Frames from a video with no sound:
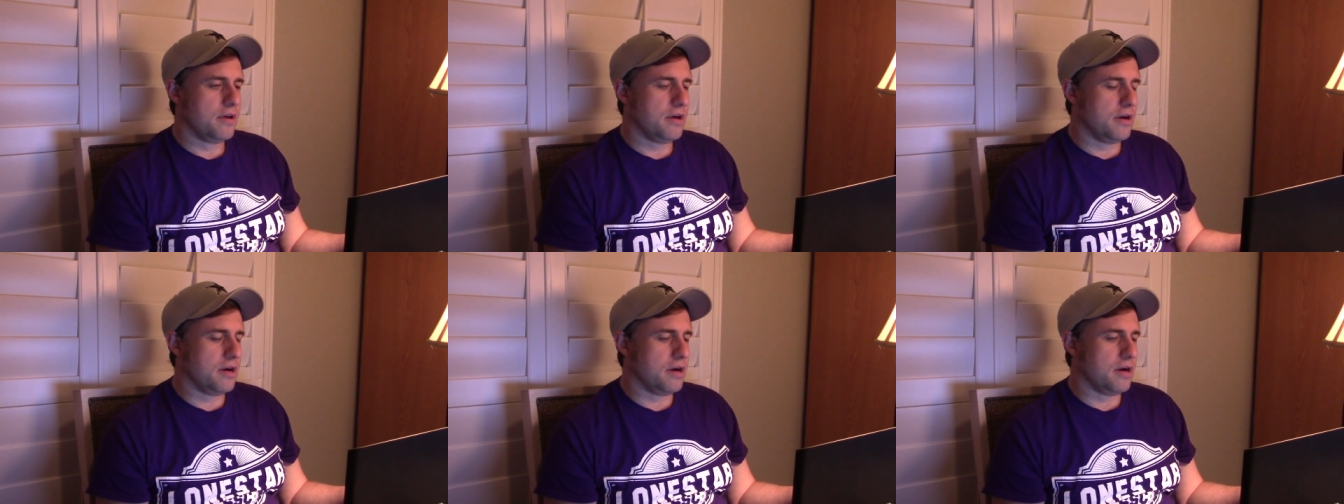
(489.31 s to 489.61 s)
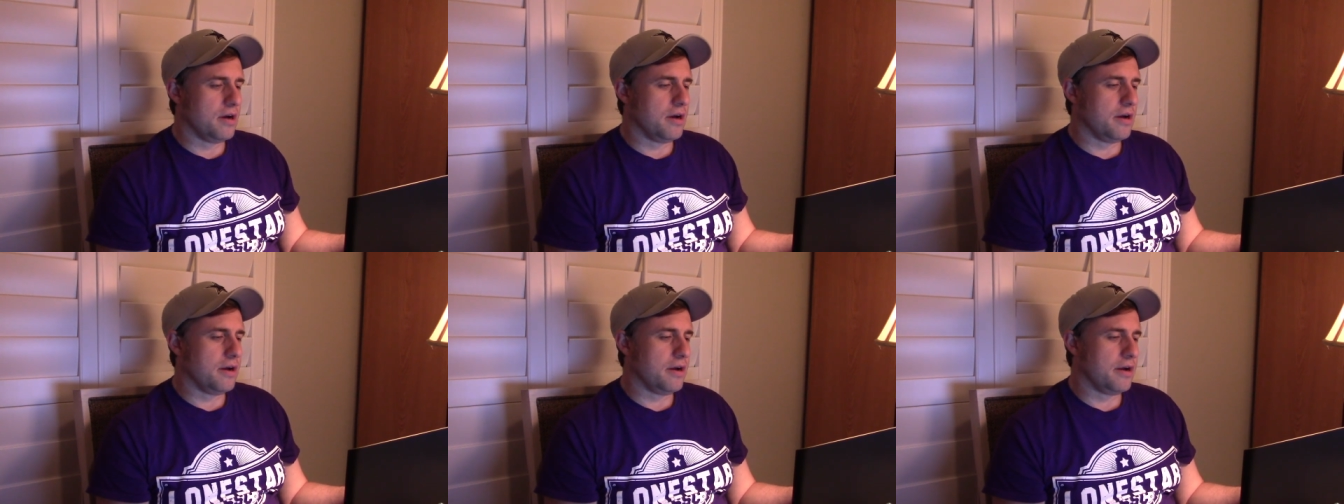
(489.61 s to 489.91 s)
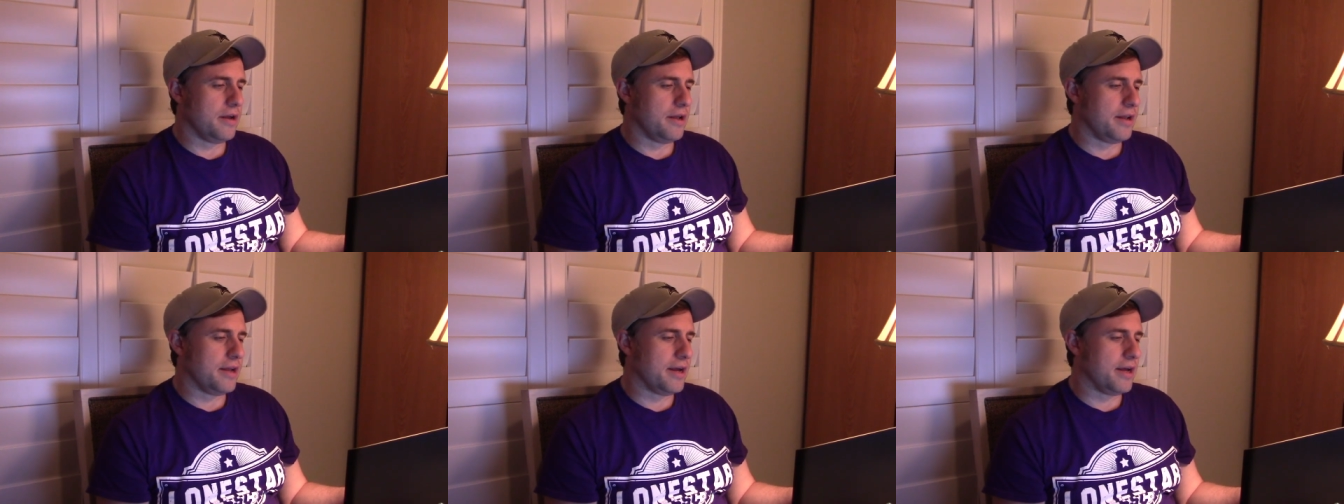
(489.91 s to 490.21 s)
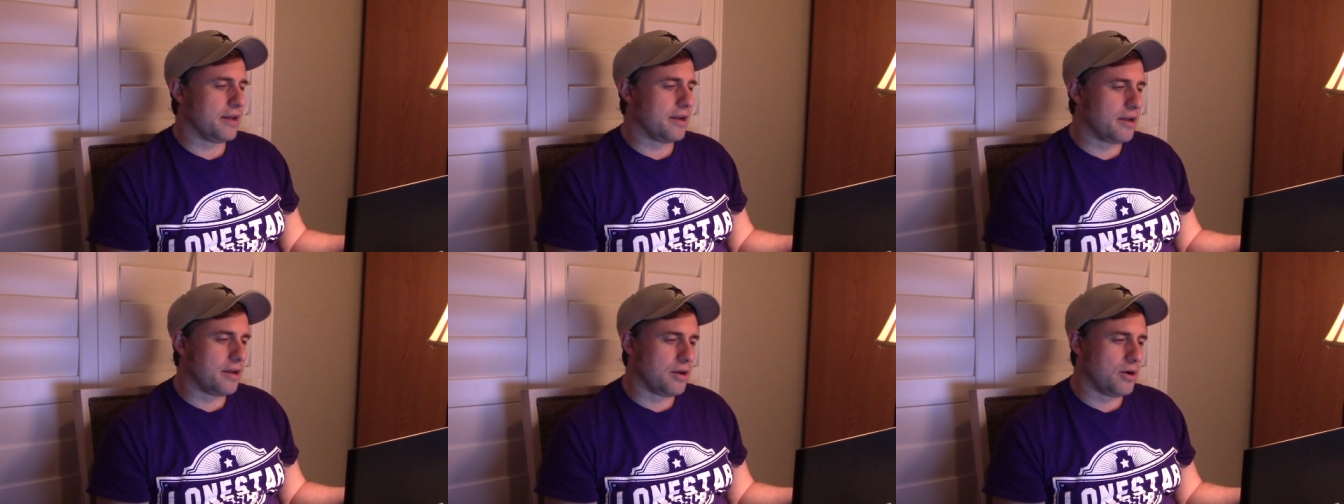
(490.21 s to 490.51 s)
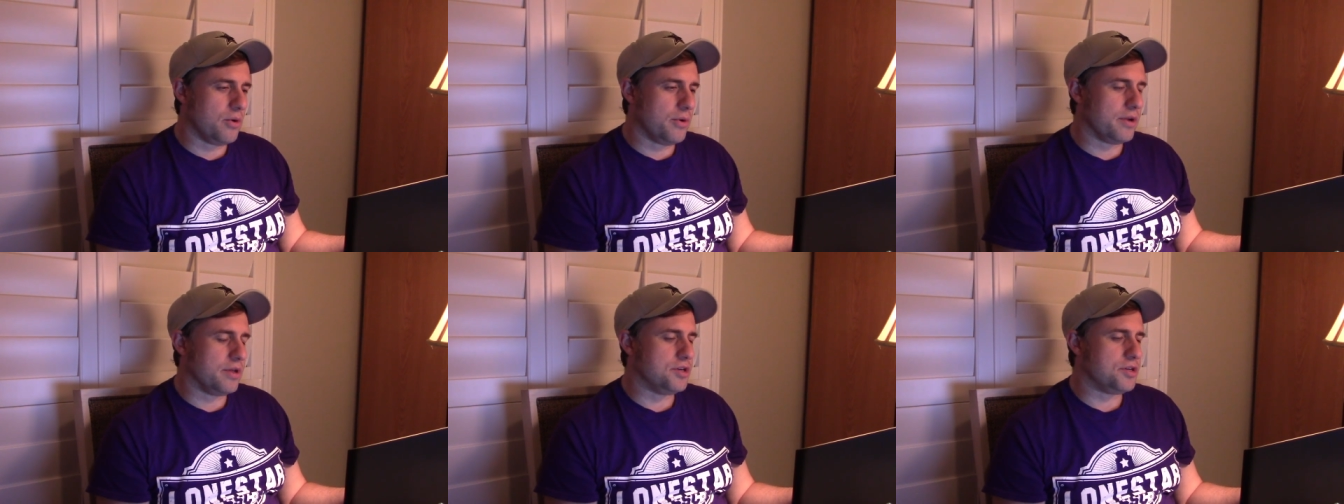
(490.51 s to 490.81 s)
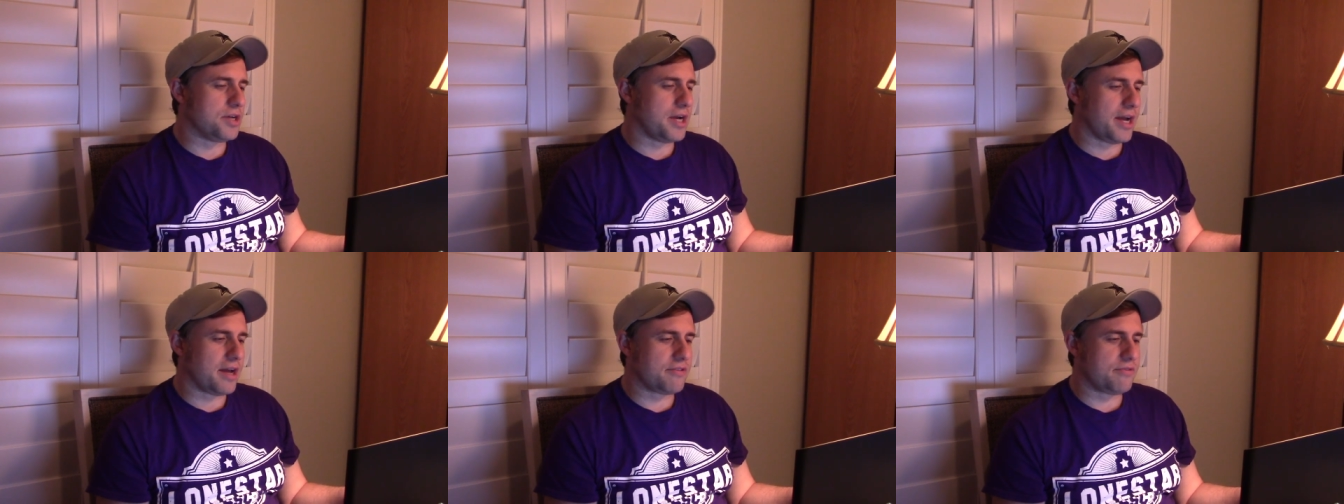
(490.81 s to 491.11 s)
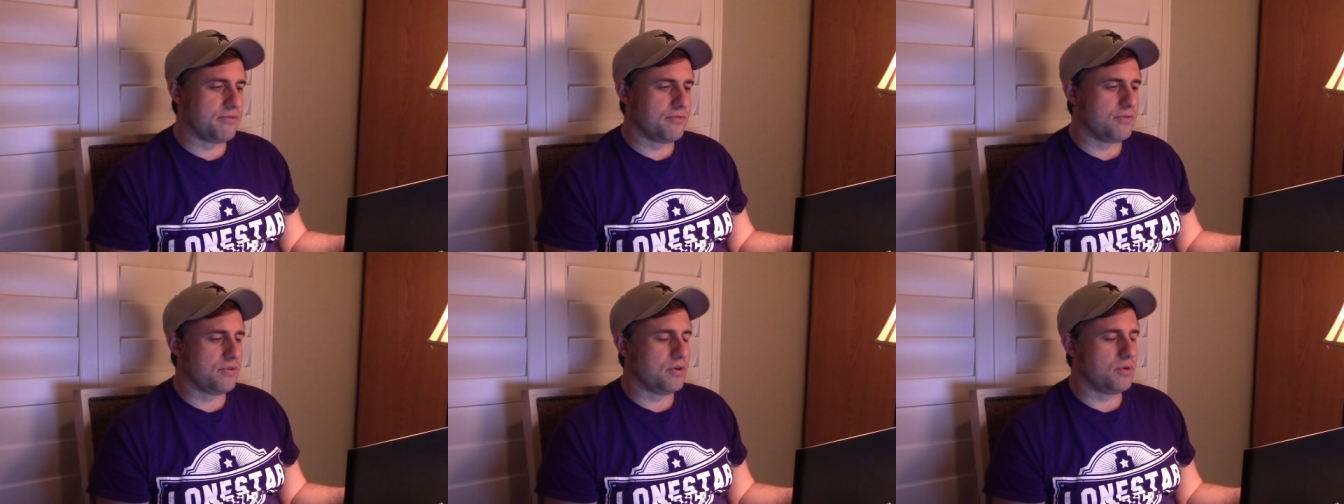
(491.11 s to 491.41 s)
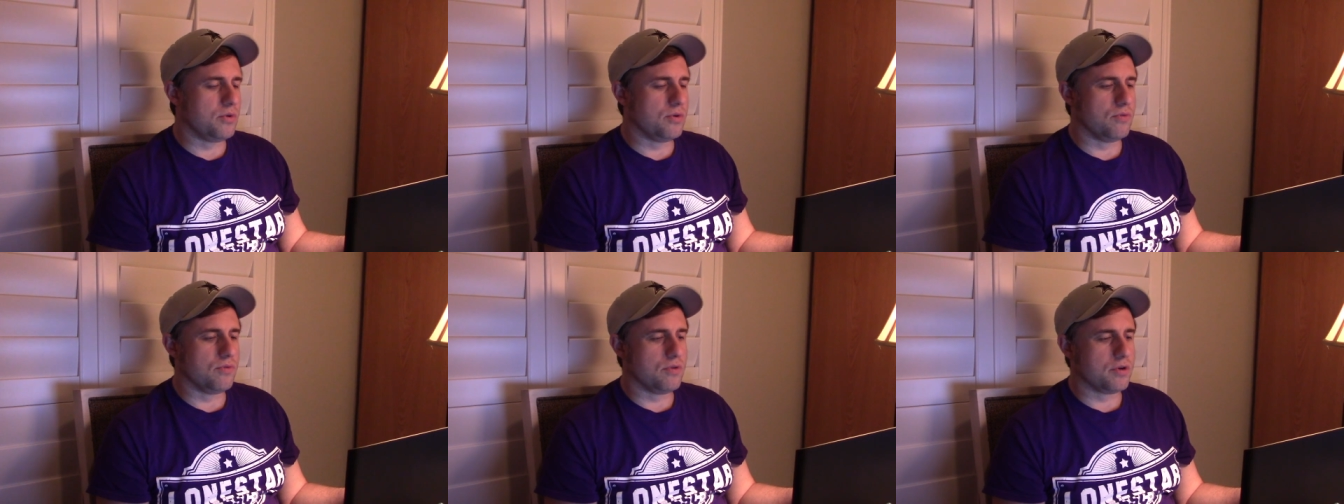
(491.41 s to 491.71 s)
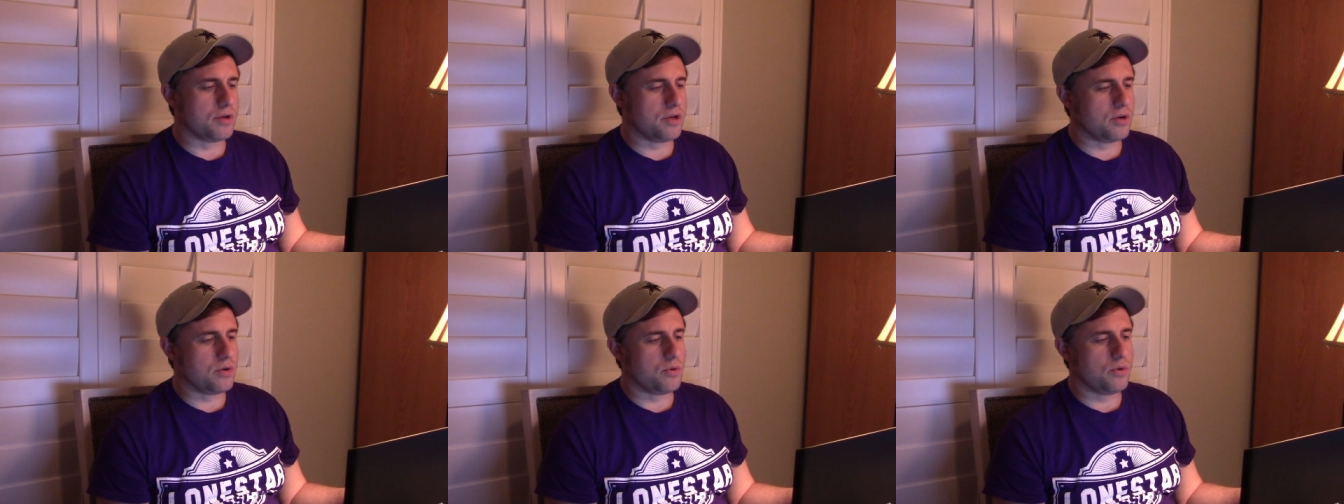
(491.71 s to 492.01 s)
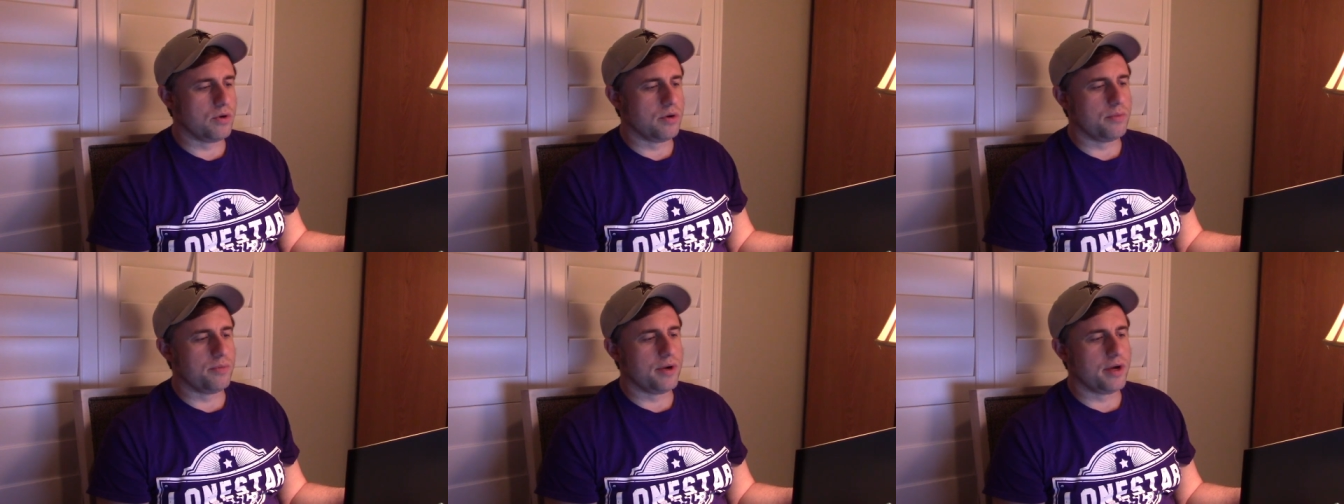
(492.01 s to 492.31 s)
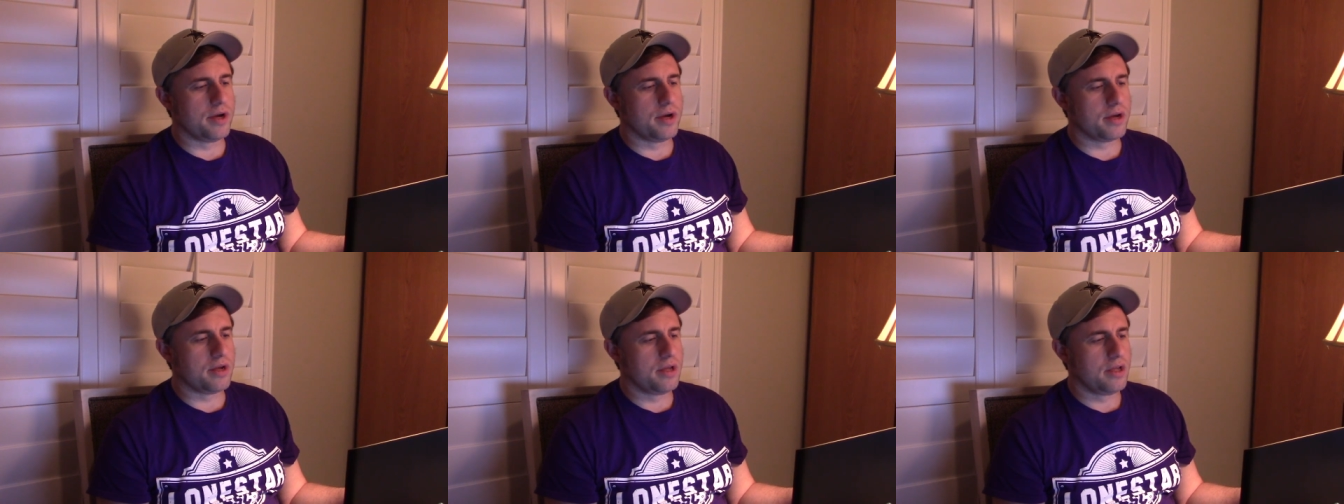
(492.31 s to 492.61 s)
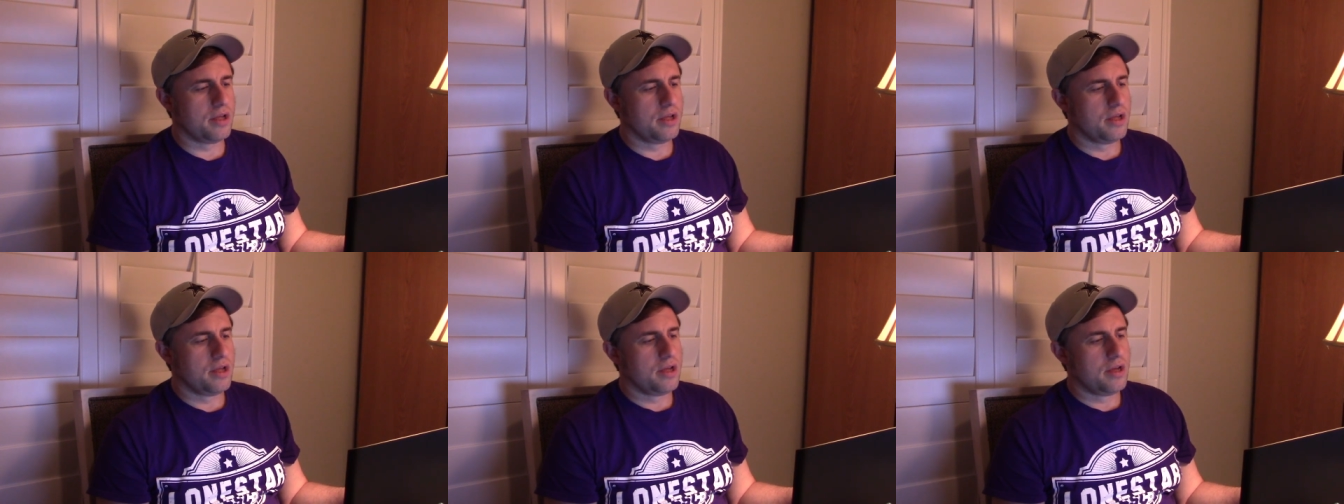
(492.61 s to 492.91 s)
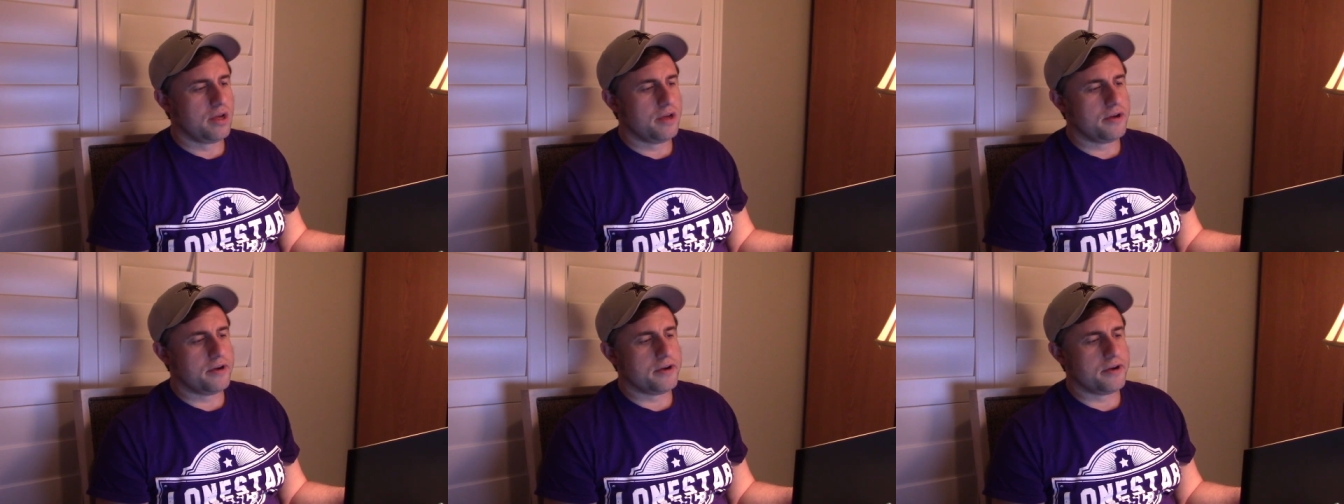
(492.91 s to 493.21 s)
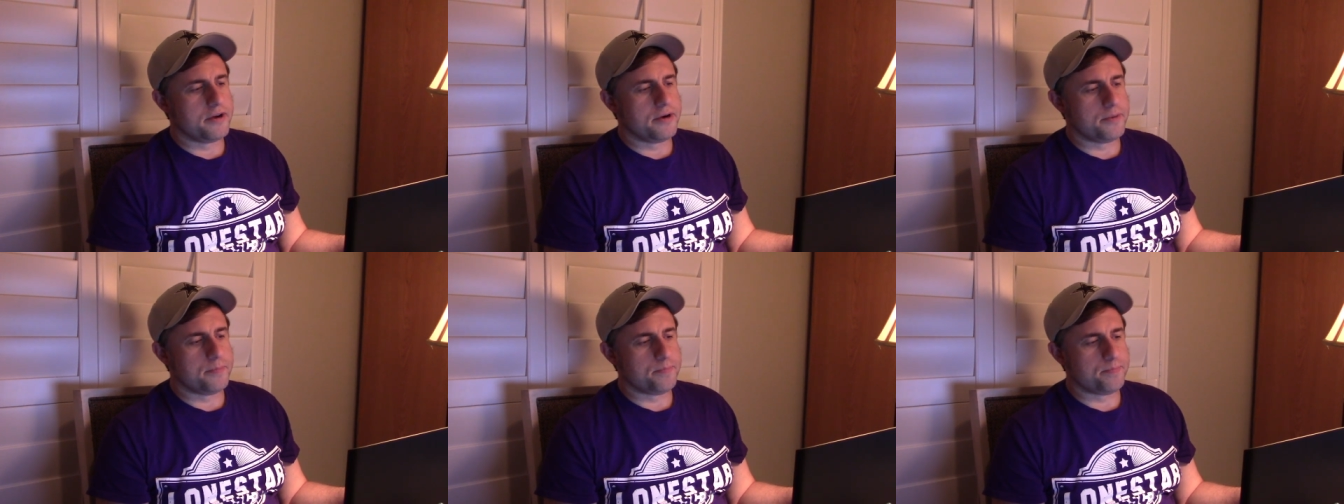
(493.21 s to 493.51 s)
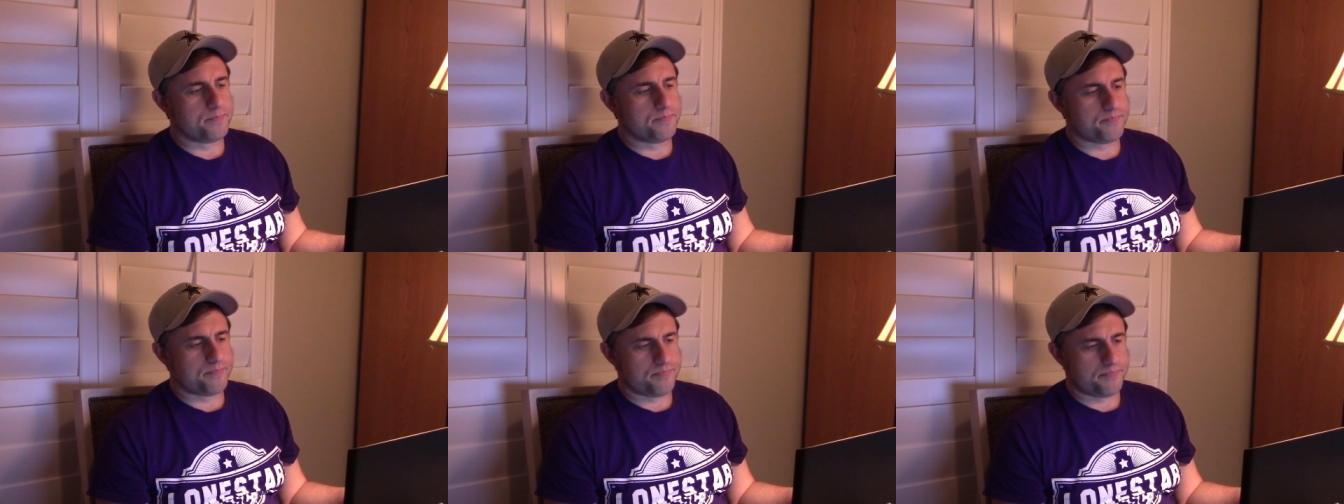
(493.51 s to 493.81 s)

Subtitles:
and now they're gonna go into Jacksonville with a rookie quarterback. Jacksonville's